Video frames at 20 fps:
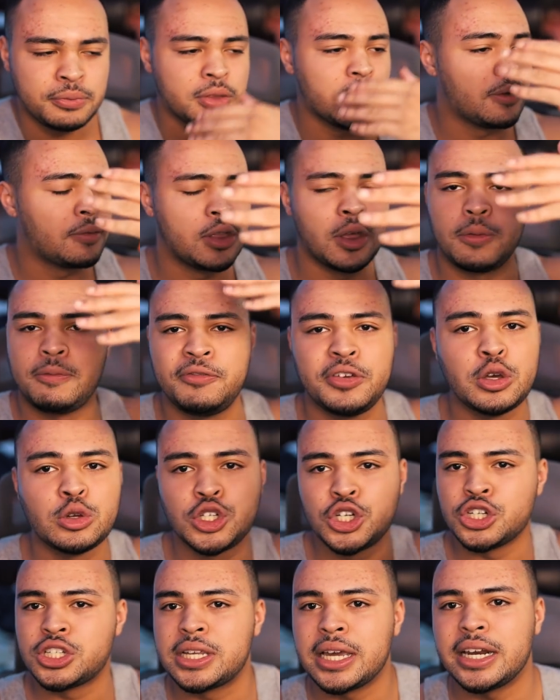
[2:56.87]
The
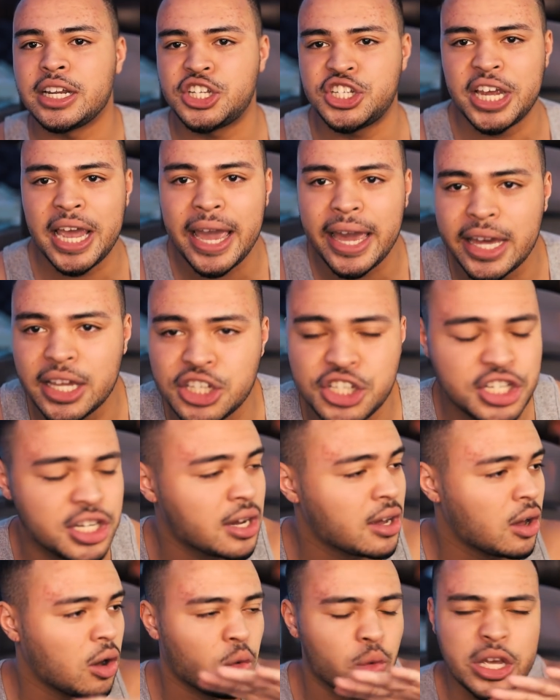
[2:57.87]
future's gonna change.
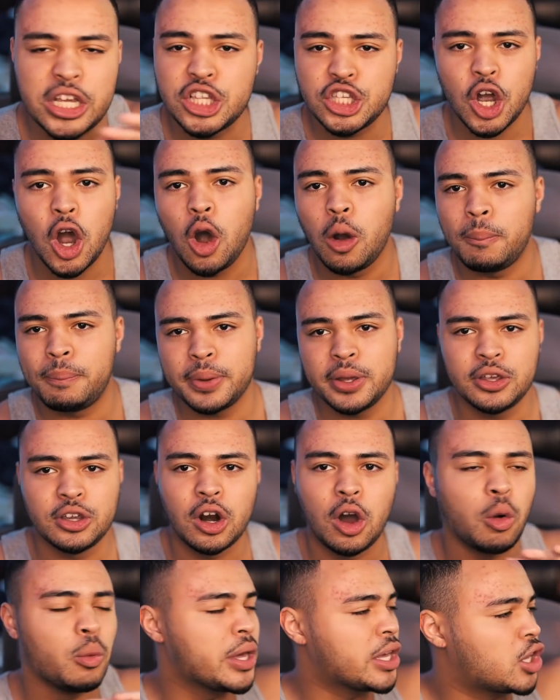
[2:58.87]
We dope. You
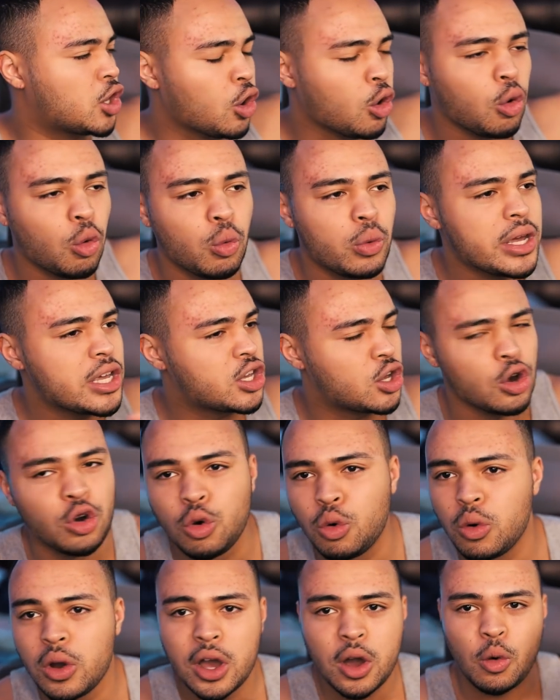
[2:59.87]
know, we
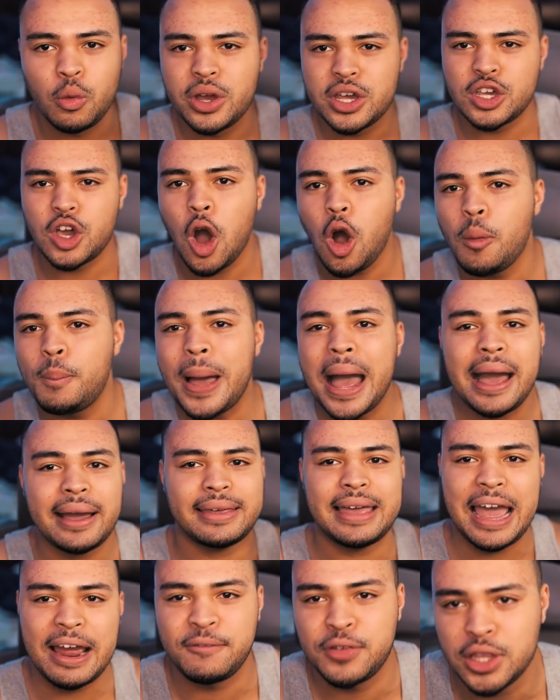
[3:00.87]
cool. We go back,
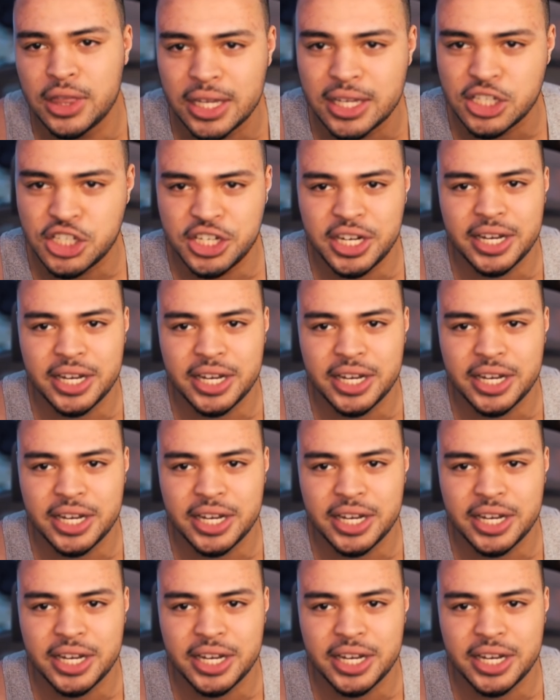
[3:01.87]
everything's